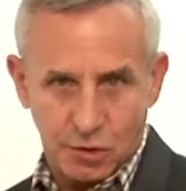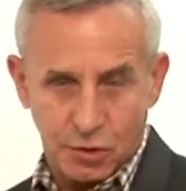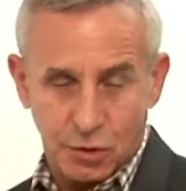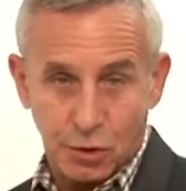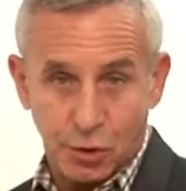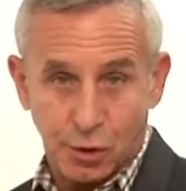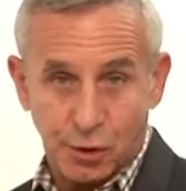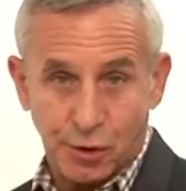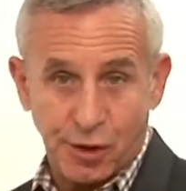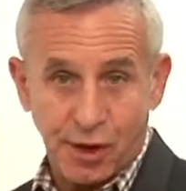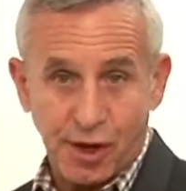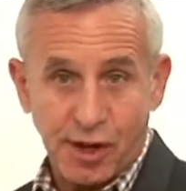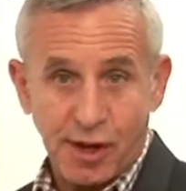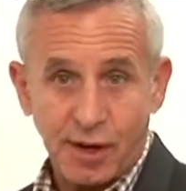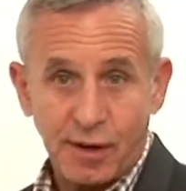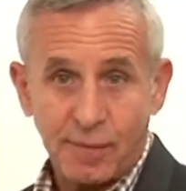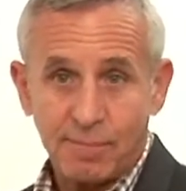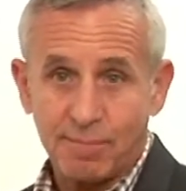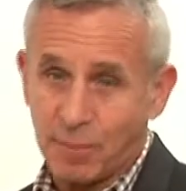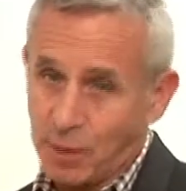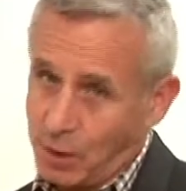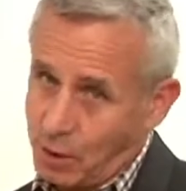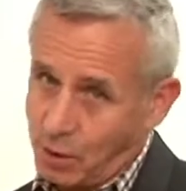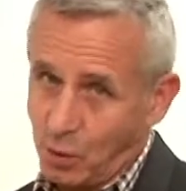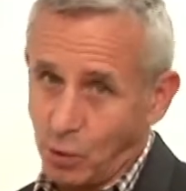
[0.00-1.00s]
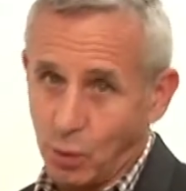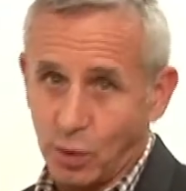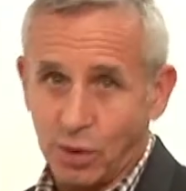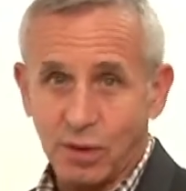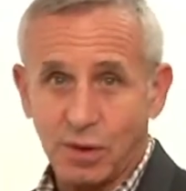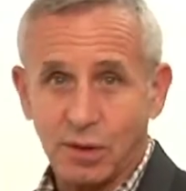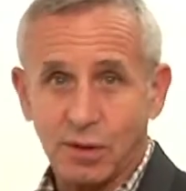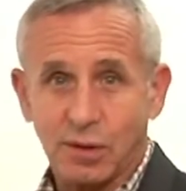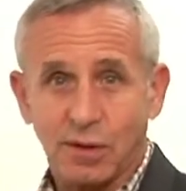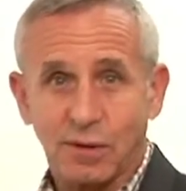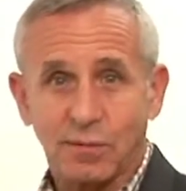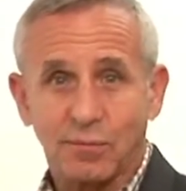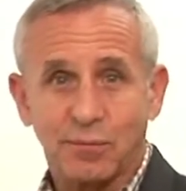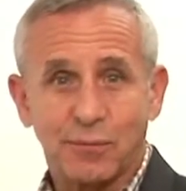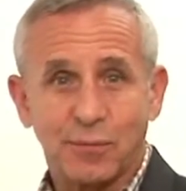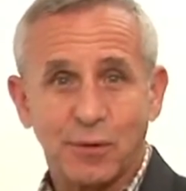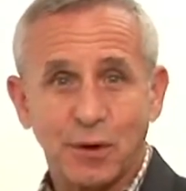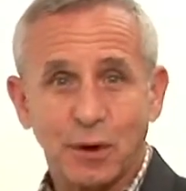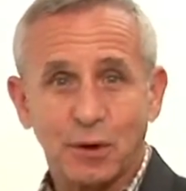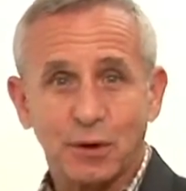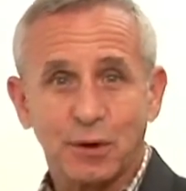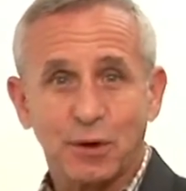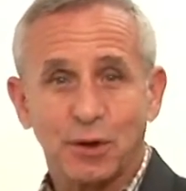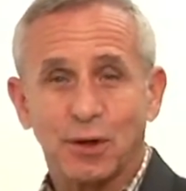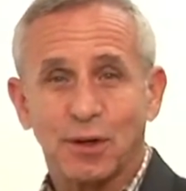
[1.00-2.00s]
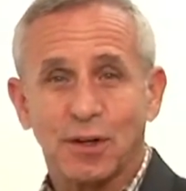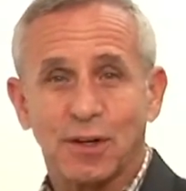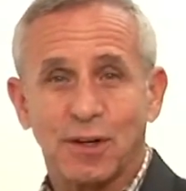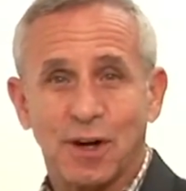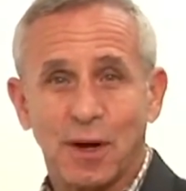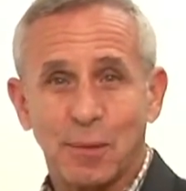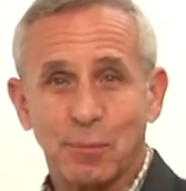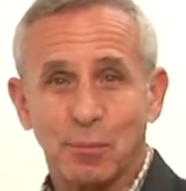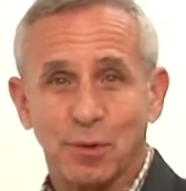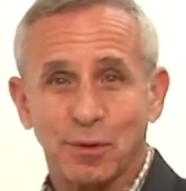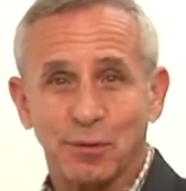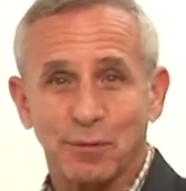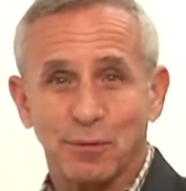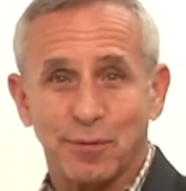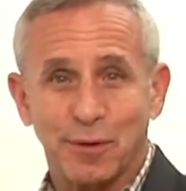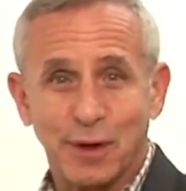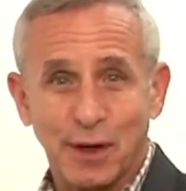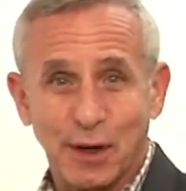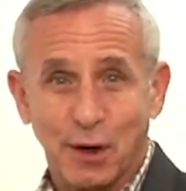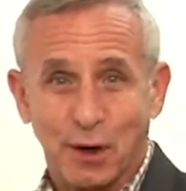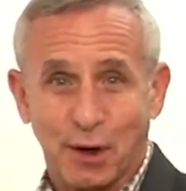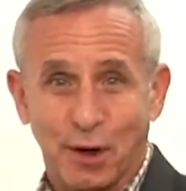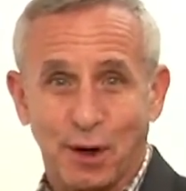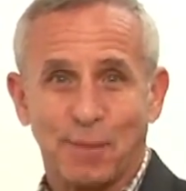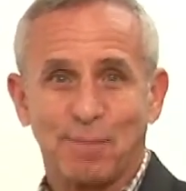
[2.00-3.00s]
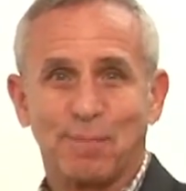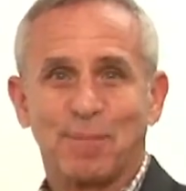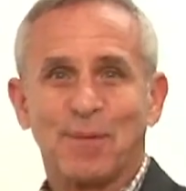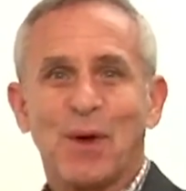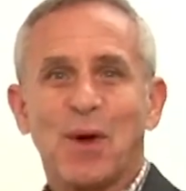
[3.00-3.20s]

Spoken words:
is your thing, we'll fill your cup with vigor.